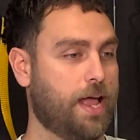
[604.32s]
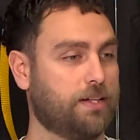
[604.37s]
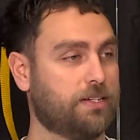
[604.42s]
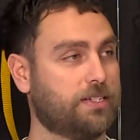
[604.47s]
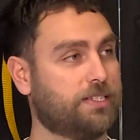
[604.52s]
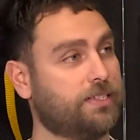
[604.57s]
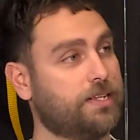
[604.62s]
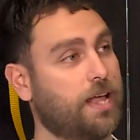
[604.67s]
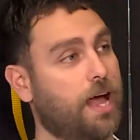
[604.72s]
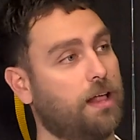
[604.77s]

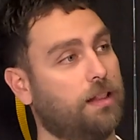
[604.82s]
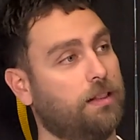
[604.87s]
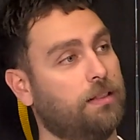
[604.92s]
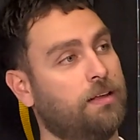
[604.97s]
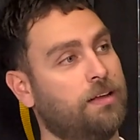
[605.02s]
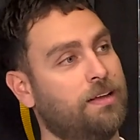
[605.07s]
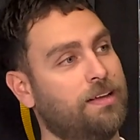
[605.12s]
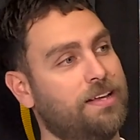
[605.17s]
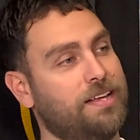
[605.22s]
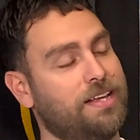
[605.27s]
sell
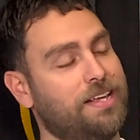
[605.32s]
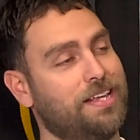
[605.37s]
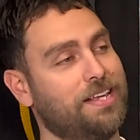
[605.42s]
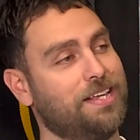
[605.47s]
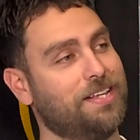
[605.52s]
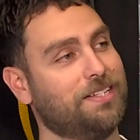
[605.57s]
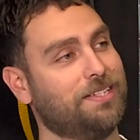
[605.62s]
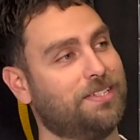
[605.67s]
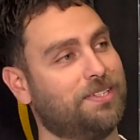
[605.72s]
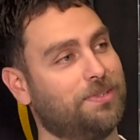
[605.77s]

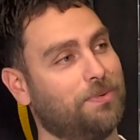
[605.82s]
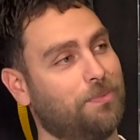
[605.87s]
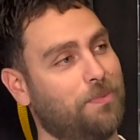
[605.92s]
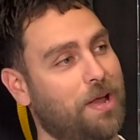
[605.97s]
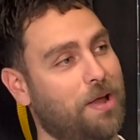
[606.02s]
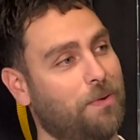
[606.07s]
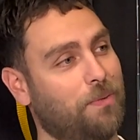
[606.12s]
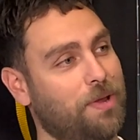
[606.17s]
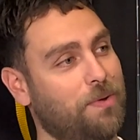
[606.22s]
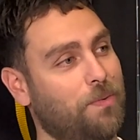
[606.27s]
is
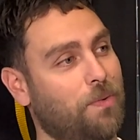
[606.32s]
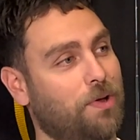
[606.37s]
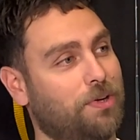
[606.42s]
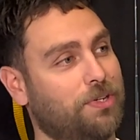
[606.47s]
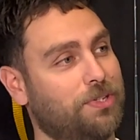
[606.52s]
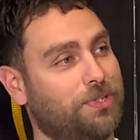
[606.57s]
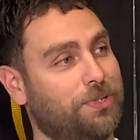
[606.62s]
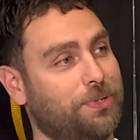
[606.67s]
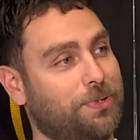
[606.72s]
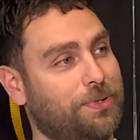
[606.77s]
where we want
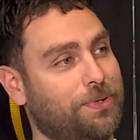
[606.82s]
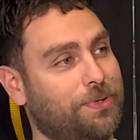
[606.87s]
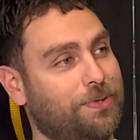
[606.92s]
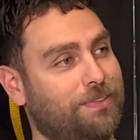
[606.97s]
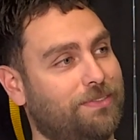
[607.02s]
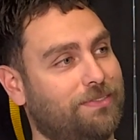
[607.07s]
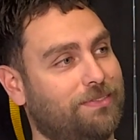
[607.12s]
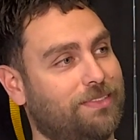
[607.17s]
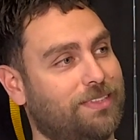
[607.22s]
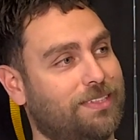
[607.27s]
to
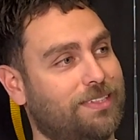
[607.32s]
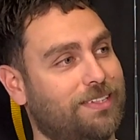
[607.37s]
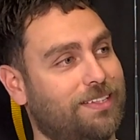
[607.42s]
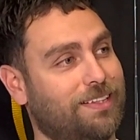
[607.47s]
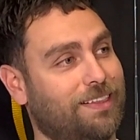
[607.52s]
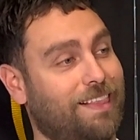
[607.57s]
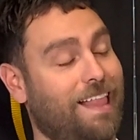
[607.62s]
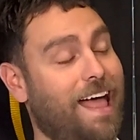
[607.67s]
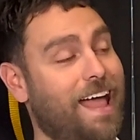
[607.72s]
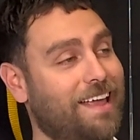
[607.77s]

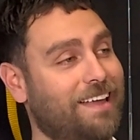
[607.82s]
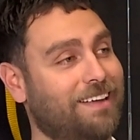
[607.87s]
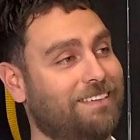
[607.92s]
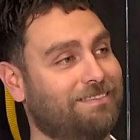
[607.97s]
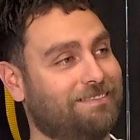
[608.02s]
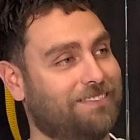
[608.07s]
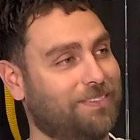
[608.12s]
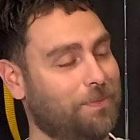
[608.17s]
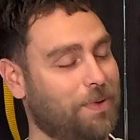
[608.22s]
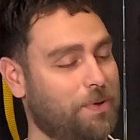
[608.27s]
lay.
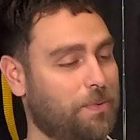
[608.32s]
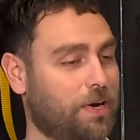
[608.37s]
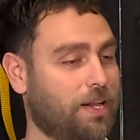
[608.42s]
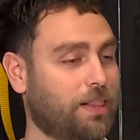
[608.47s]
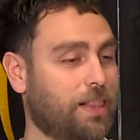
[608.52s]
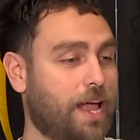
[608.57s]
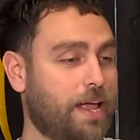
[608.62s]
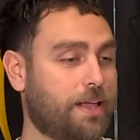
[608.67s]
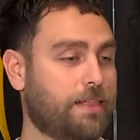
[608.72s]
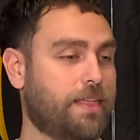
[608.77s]
We want to
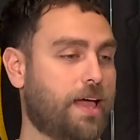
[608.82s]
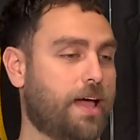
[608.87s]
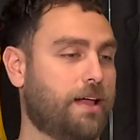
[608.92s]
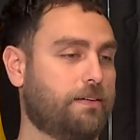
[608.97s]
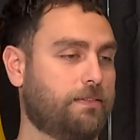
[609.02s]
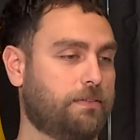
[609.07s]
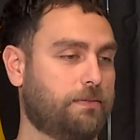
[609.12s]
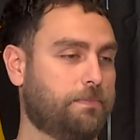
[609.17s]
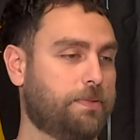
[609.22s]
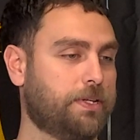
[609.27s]
lay that
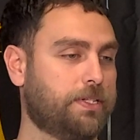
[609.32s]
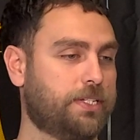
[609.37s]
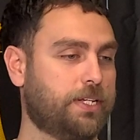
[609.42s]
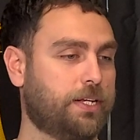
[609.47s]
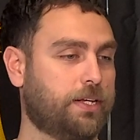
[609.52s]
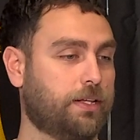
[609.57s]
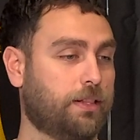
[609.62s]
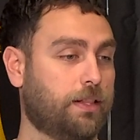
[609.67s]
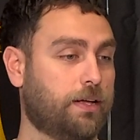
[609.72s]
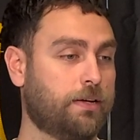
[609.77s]

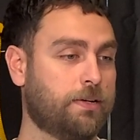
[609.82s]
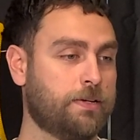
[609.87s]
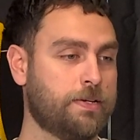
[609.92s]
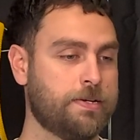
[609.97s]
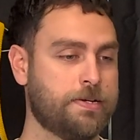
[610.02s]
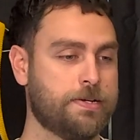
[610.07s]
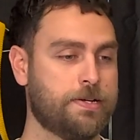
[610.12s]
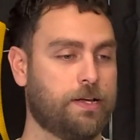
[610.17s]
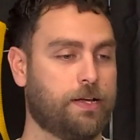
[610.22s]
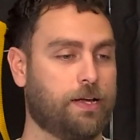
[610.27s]
particular
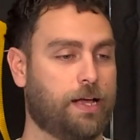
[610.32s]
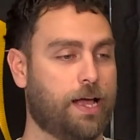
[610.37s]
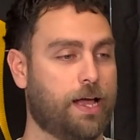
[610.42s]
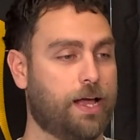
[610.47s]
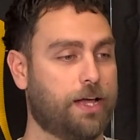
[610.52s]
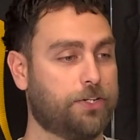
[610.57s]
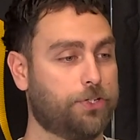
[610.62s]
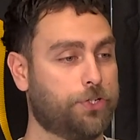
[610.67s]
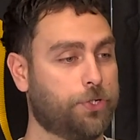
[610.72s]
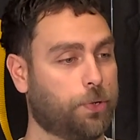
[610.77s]

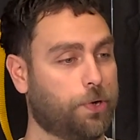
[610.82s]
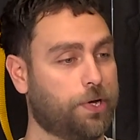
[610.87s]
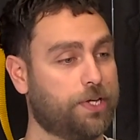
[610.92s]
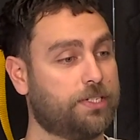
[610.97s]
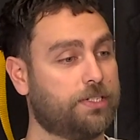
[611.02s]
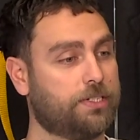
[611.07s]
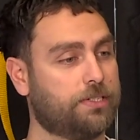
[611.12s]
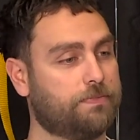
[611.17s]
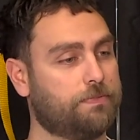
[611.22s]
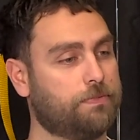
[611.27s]

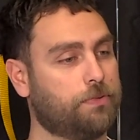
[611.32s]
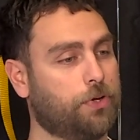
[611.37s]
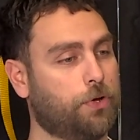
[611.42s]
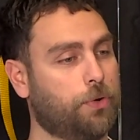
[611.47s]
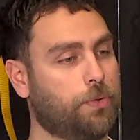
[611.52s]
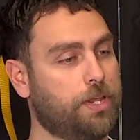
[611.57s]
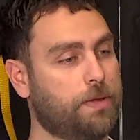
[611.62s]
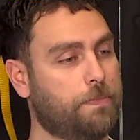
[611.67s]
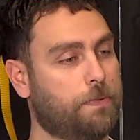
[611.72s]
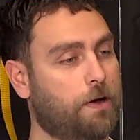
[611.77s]
choice. Who
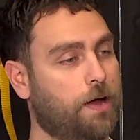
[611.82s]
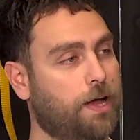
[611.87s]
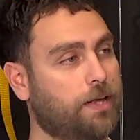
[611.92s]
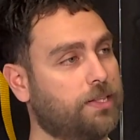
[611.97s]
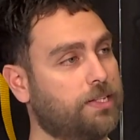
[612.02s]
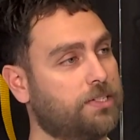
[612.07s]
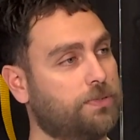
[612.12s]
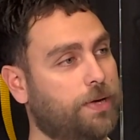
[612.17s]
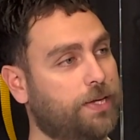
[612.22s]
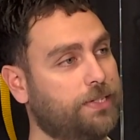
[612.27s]
are you buying
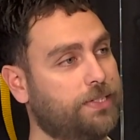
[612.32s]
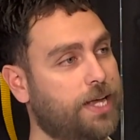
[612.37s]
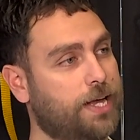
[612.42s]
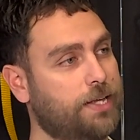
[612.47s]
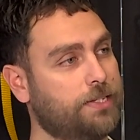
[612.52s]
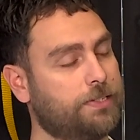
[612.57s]
this week, Daz?